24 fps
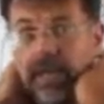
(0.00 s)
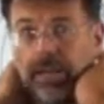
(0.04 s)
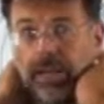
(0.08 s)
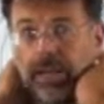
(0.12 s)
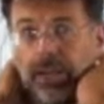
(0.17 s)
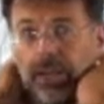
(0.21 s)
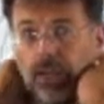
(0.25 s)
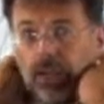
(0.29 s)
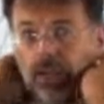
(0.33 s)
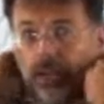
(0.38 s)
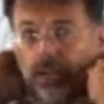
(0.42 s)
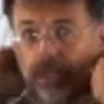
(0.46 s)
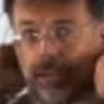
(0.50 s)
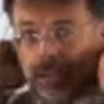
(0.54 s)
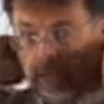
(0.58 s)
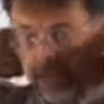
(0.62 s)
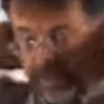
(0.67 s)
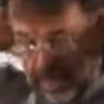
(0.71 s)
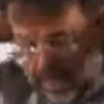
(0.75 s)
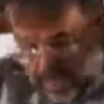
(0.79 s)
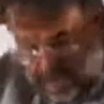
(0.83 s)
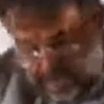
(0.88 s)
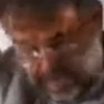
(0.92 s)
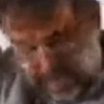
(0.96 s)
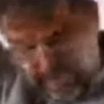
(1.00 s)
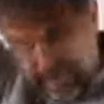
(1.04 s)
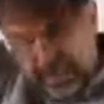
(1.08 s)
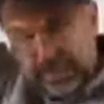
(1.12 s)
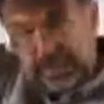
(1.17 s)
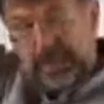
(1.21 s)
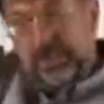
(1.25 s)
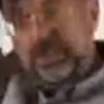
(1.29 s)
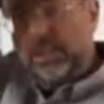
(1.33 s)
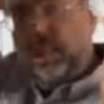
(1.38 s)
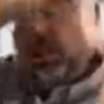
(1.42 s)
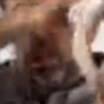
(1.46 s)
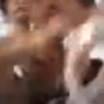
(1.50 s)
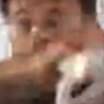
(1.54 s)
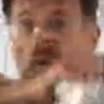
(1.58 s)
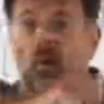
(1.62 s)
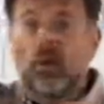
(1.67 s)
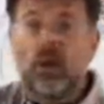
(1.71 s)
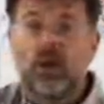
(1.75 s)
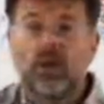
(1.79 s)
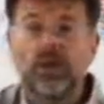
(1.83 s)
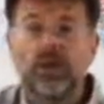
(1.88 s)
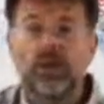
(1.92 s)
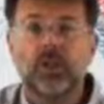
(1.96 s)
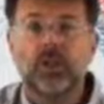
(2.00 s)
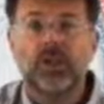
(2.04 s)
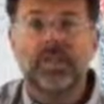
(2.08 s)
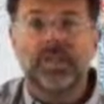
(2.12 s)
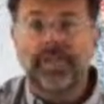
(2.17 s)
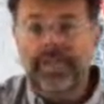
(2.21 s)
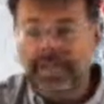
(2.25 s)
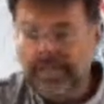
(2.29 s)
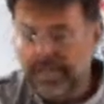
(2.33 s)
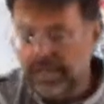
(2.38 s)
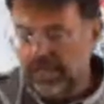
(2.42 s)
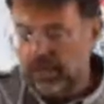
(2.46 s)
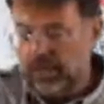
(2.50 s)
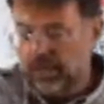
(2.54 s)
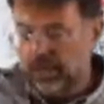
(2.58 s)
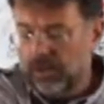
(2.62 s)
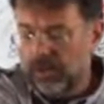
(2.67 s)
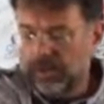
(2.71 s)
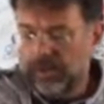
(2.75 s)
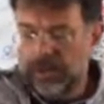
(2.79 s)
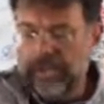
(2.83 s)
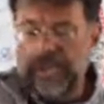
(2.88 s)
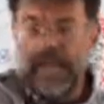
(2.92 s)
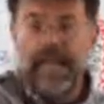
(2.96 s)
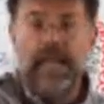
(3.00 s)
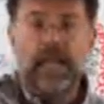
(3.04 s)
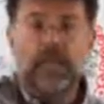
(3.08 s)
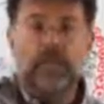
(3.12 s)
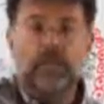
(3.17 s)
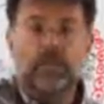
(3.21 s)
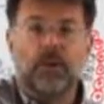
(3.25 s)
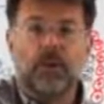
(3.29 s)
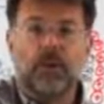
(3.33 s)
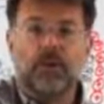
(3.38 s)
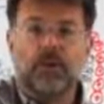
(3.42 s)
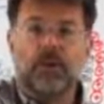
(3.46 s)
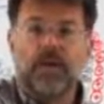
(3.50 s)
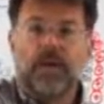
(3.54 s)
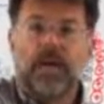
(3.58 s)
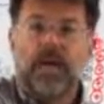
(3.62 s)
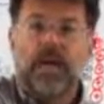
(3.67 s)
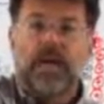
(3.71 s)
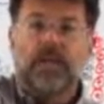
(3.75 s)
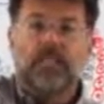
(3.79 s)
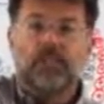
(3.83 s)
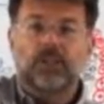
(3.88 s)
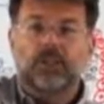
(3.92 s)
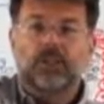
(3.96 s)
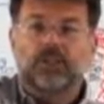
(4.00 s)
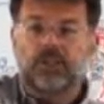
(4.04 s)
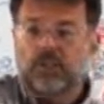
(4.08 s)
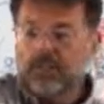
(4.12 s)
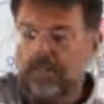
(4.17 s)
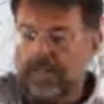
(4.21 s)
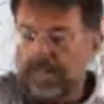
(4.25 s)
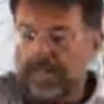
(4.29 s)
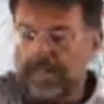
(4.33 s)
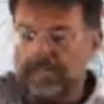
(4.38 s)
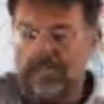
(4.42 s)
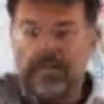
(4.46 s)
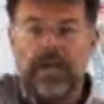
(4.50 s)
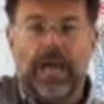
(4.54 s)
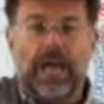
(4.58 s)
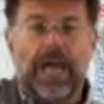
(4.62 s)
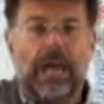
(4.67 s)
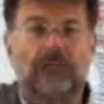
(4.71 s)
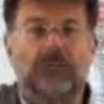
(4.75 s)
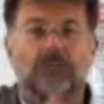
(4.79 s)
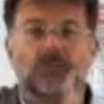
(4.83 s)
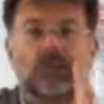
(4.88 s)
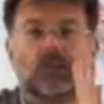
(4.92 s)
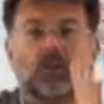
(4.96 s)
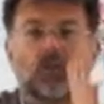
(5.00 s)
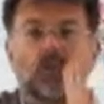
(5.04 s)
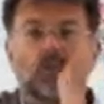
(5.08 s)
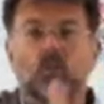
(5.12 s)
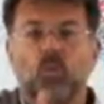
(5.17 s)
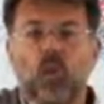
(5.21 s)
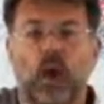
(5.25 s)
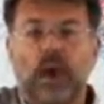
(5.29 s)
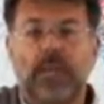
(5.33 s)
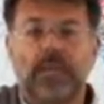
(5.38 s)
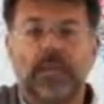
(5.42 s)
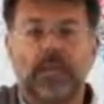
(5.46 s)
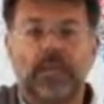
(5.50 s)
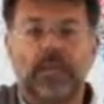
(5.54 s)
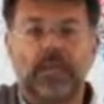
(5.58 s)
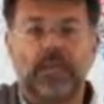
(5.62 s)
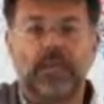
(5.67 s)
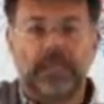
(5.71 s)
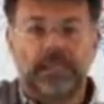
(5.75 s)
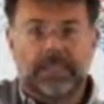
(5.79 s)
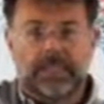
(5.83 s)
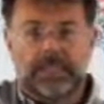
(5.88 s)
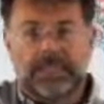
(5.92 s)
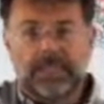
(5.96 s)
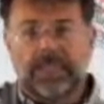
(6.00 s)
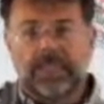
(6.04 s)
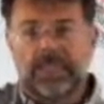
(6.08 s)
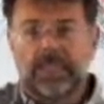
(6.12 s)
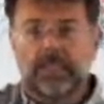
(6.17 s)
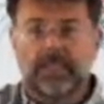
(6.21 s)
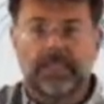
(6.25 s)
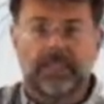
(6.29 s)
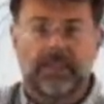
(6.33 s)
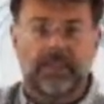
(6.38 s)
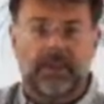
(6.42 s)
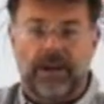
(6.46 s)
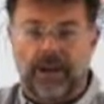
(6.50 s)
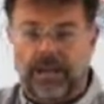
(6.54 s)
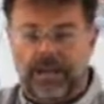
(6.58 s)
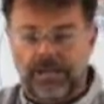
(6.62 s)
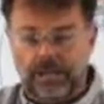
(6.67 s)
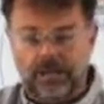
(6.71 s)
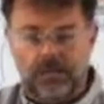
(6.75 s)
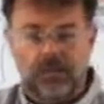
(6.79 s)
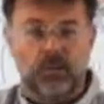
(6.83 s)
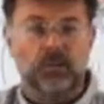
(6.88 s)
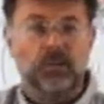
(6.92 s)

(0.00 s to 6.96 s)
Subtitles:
and hold it on like this, or on your knee or on your elbow, and through that you have, with one single device,